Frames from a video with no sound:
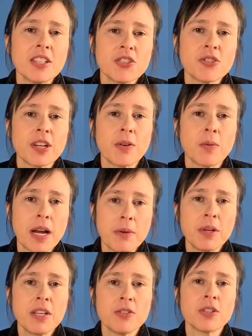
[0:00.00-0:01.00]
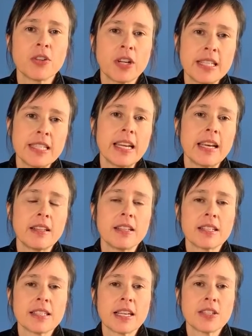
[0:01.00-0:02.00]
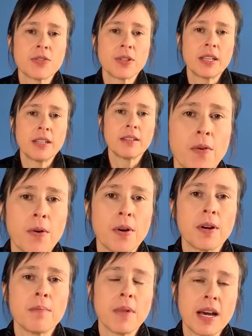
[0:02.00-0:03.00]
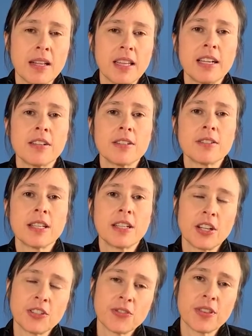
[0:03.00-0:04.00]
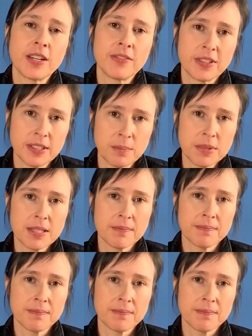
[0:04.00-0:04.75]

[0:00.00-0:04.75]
illustrate why we use a grazing angle accessory for monolayers and ultra-thin films.